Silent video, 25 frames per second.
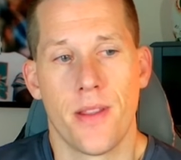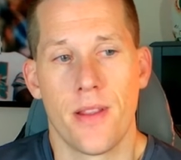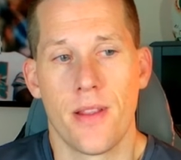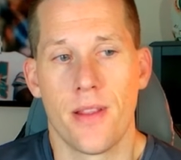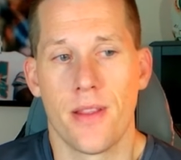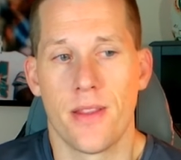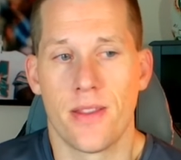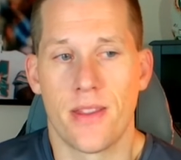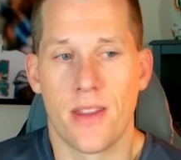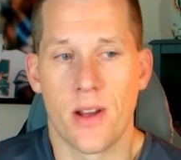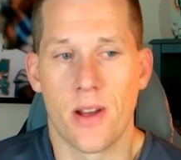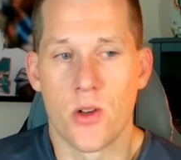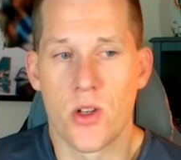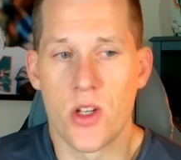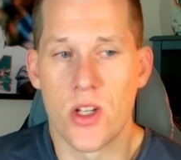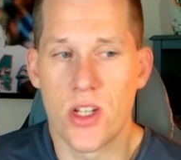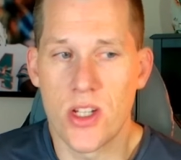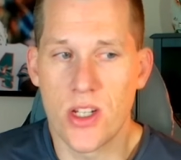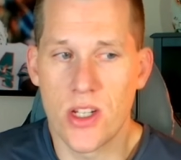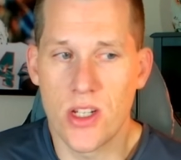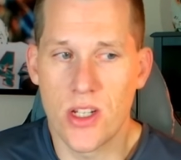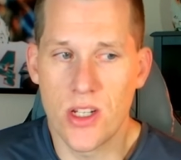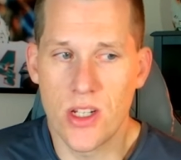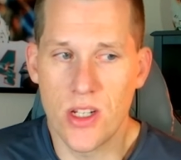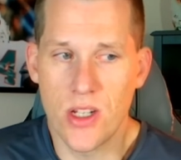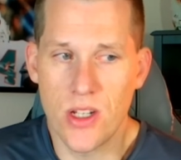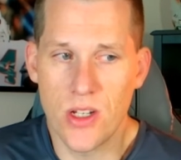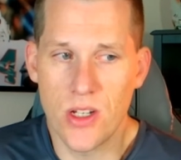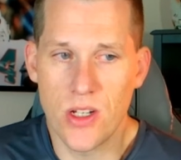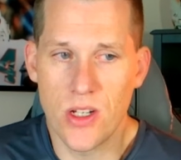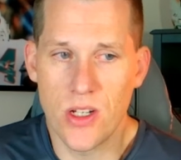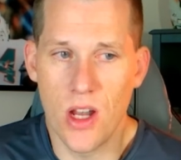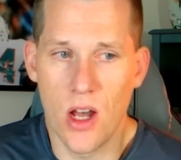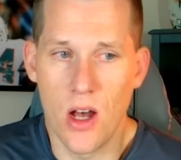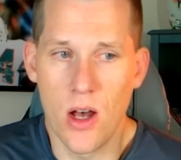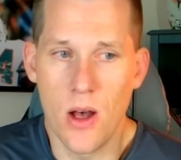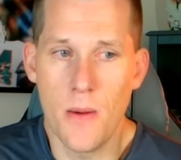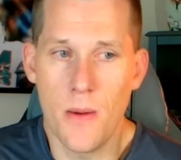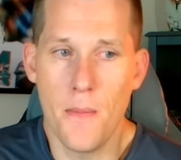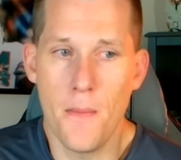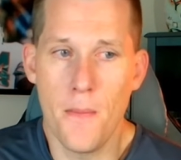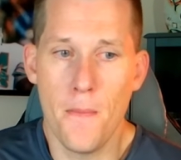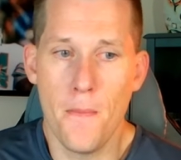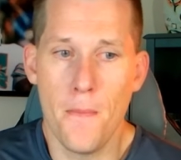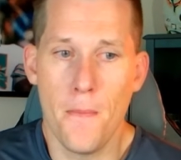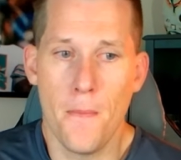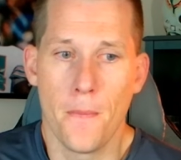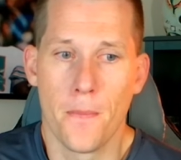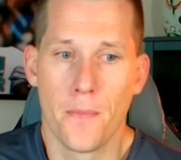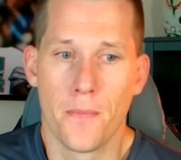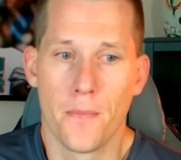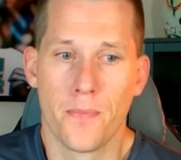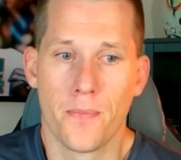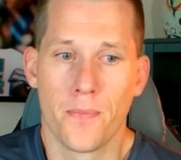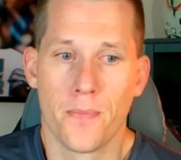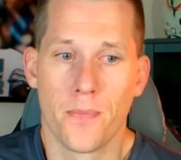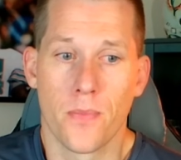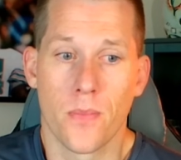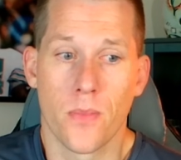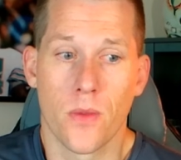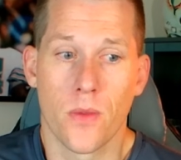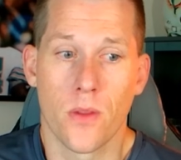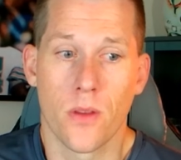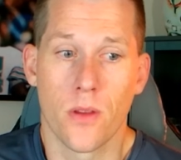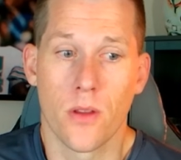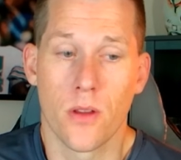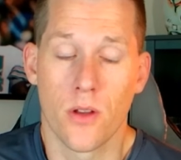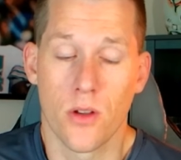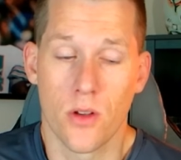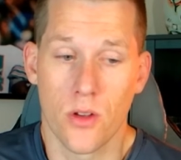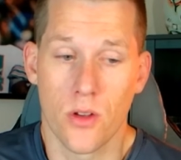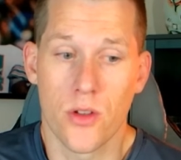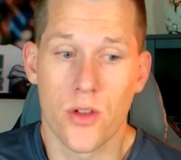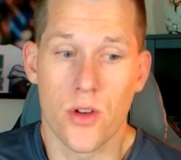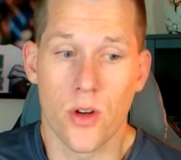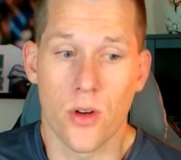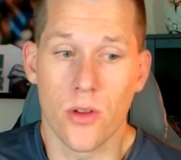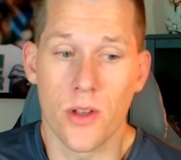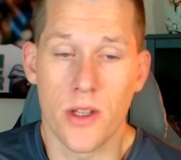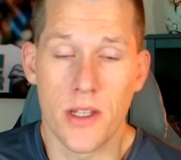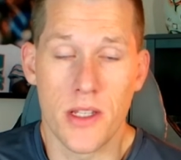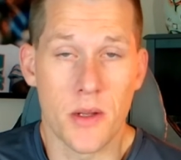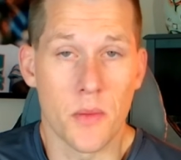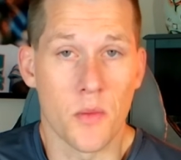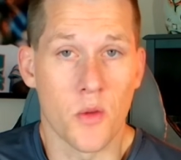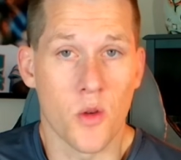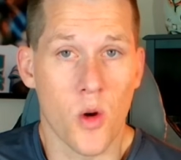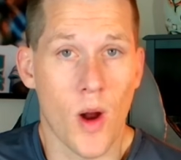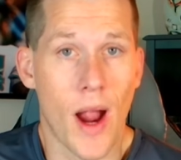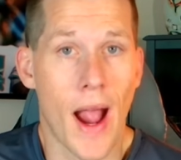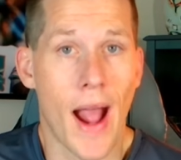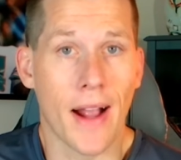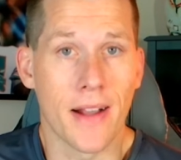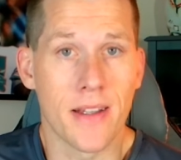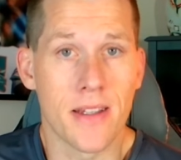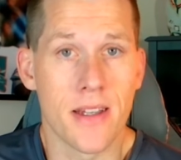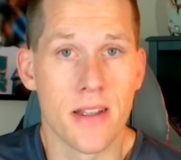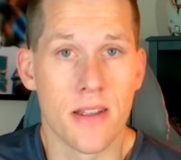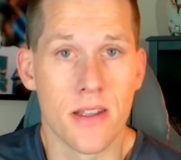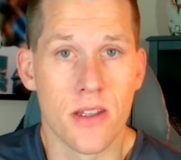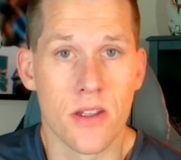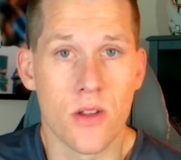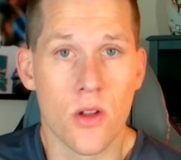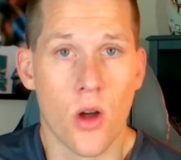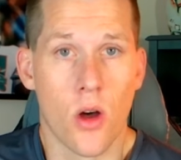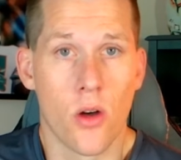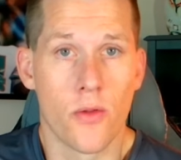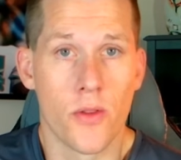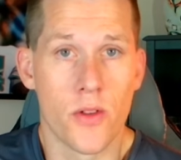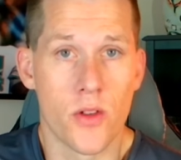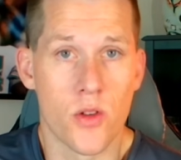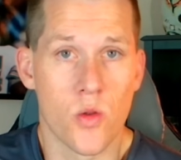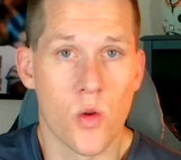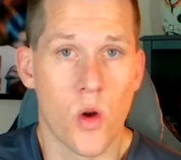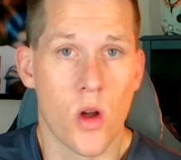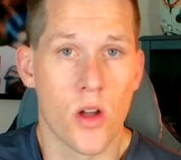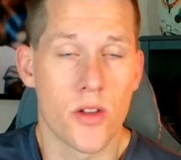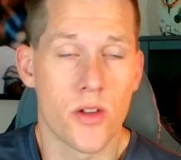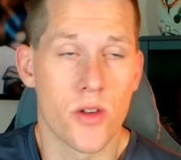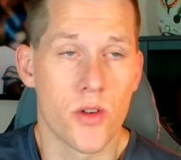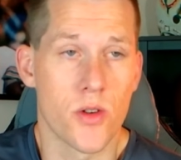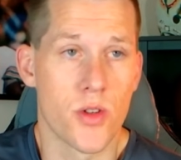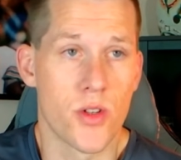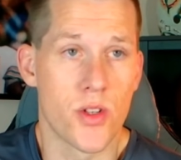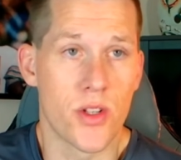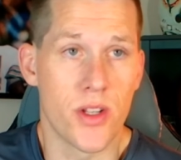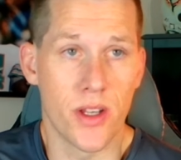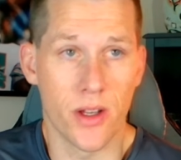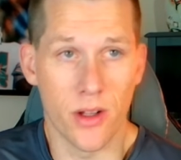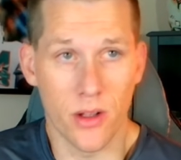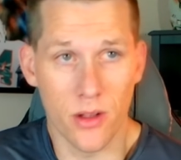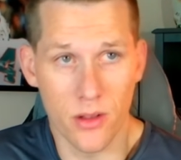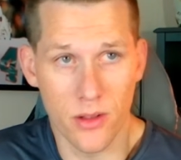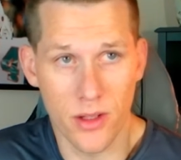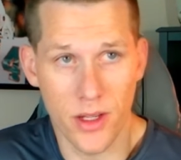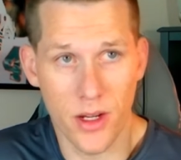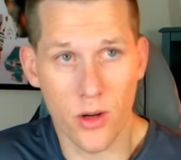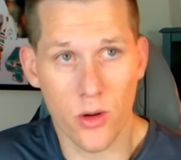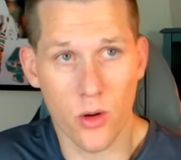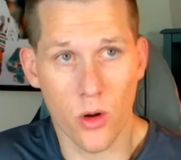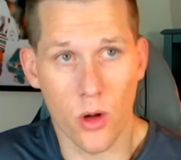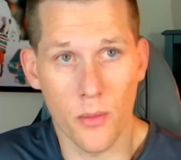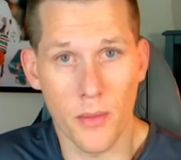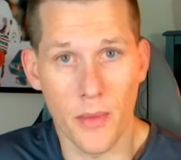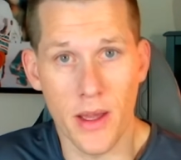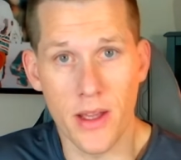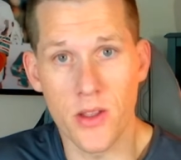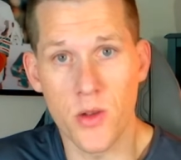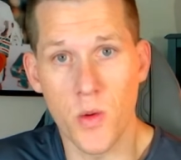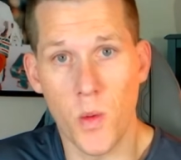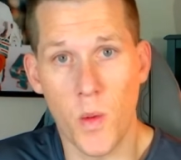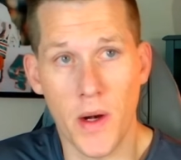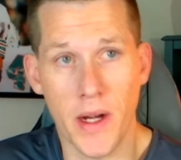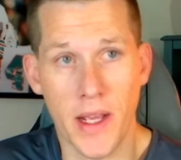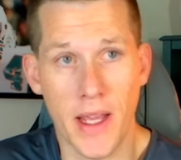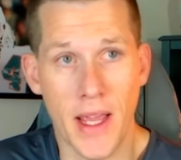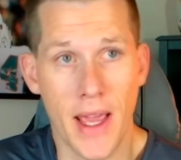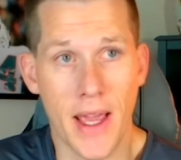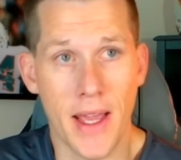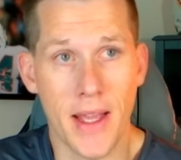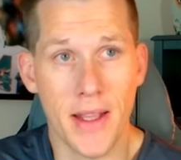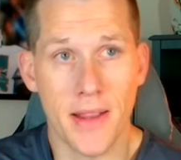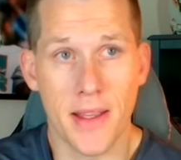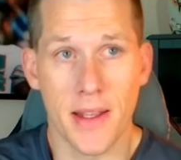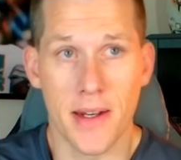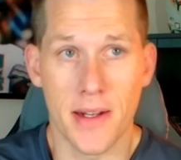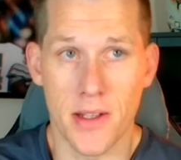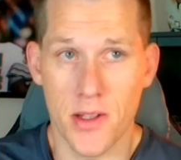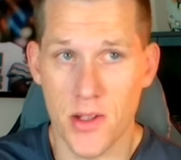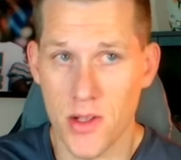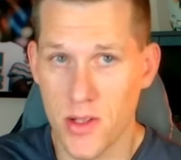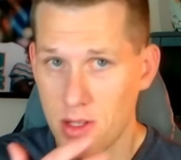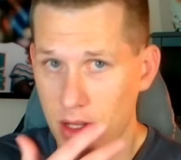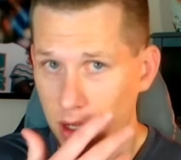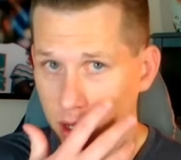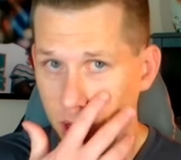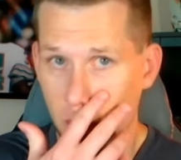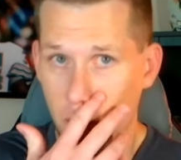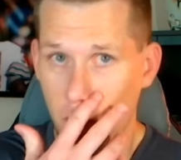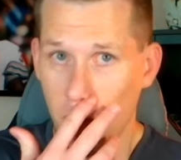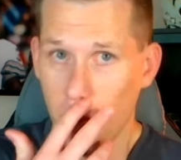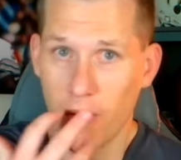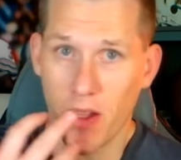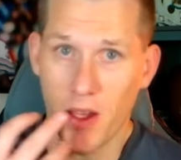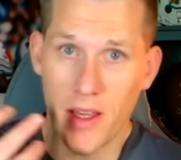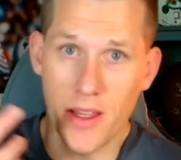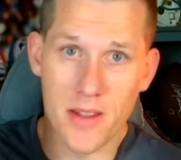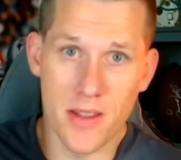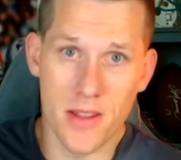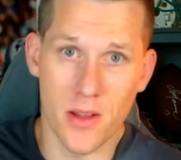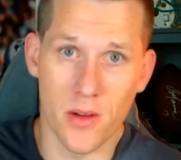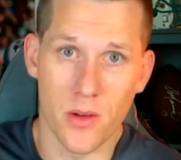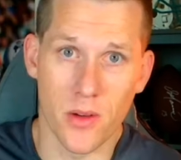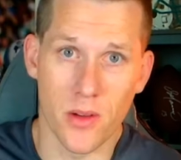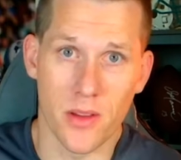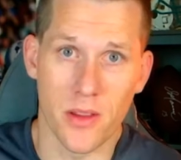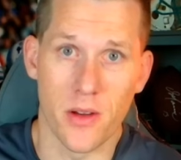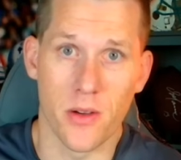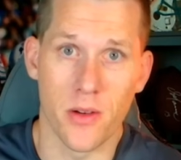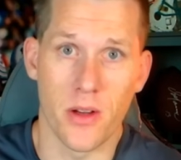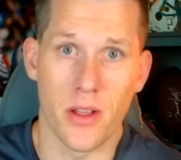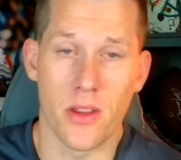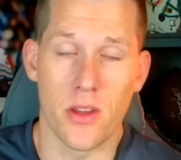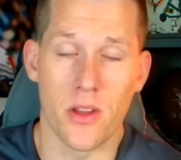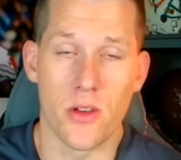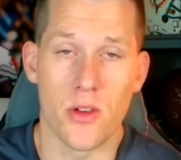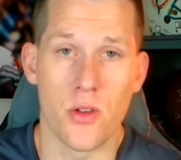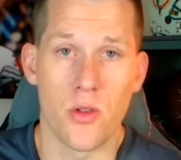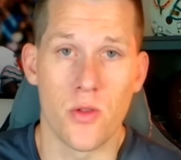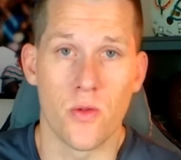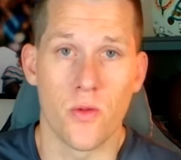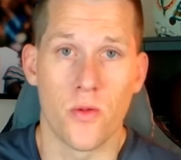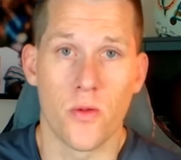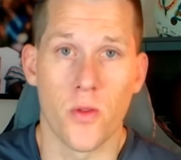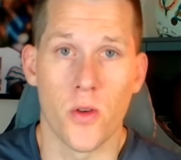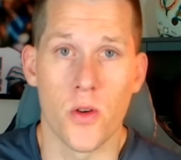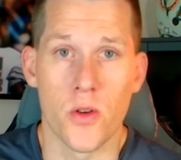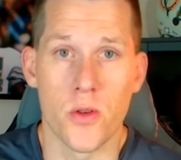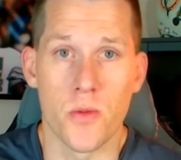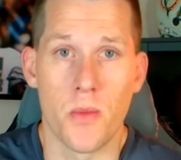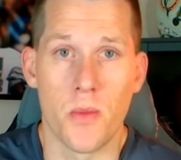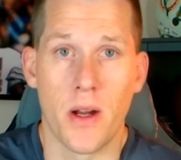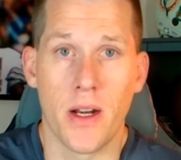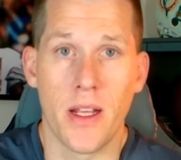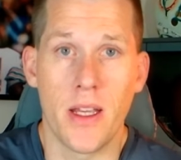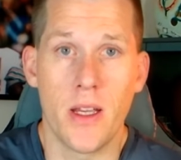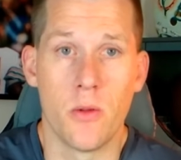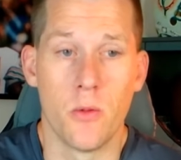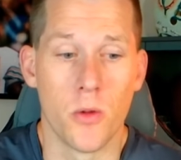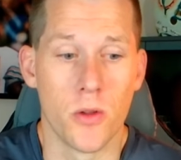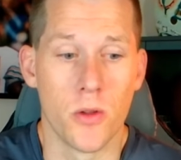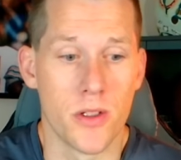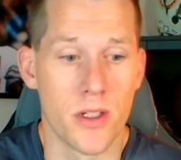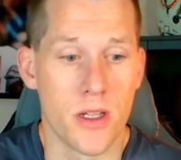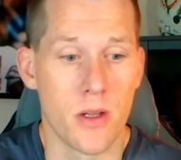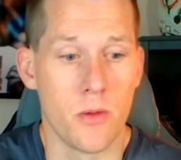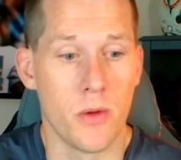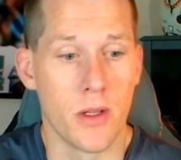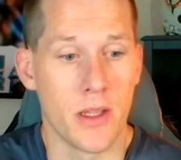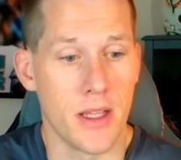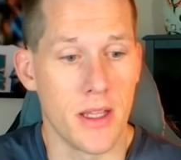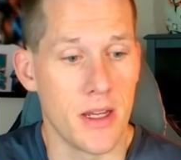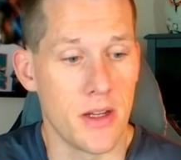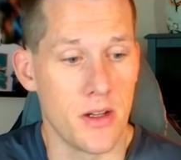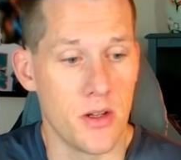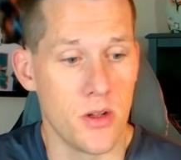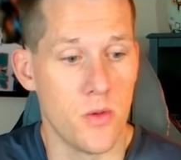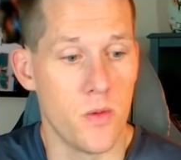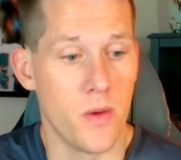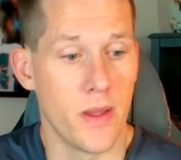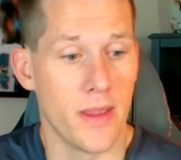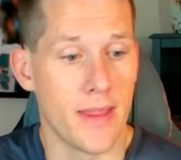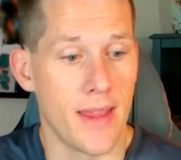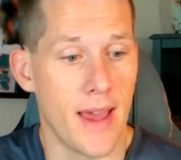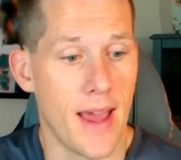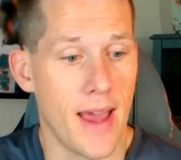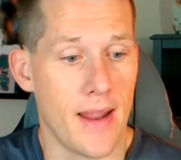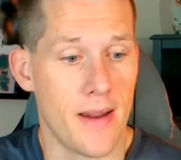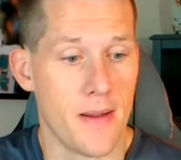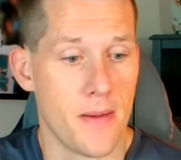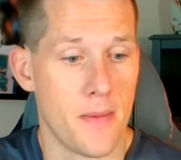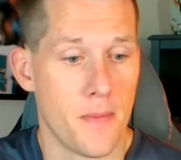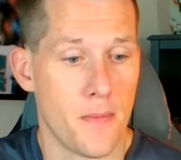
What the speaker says: There's certainly some cracks in this Dolphins roster still here on May 28th. And in just a couple of days, they'll get the June 1st money, and we'll see what they do with that.